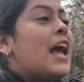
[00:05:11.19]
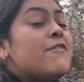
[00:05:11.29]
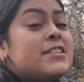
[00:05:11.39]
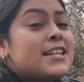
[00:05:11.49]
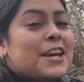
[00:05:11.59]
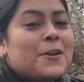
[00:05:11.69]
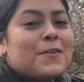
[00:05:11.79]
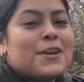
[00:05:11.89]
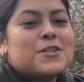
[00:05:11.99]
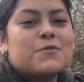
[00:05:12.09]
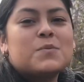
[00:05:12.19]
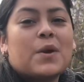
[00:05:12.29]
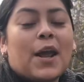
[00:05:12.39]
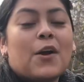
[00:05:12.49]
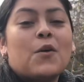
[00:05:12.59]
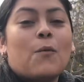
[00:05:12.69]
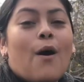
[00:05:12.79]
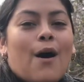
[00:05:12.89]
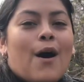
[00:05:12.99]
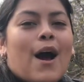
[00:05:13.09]
Every sticky note that she was putting on the
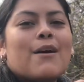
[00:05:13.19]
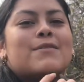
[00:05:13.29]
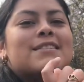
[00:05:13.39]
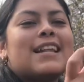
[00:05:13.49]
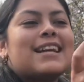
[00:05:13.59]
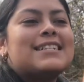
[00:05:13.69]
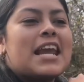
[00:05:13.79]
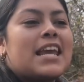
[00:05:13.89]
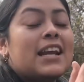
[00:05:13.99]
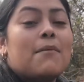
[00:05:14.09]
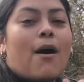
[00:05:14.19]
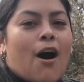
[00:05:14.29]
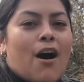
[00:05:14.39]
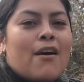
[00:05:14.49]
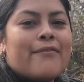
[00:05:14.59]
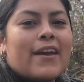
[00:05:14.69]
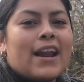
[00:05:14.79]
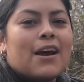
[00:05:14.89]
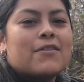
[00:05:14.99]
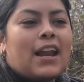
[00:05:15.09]
wall, I was like taking them off,
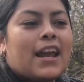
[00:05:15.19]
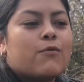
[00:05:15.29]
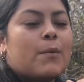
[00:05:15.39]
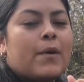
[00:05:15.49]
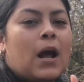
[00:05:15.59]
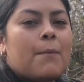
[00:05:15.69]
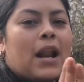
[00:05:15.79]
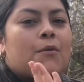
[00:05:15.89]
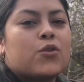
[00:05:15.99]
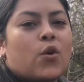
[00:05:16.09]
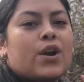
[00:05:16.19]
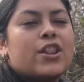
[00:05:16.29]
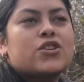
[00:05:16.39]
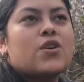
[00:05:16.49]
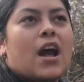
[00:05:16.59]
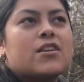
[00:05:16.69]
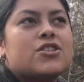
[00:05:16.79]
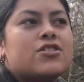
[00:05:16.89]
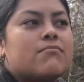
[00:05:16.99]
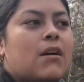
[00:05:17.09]
and I would like rip it up and I would throw it in the
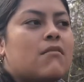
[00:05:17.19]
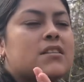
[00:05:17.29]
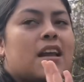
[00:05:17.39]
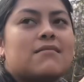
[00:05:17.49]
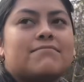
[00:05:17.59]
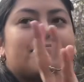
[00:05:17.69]
trash. I was like,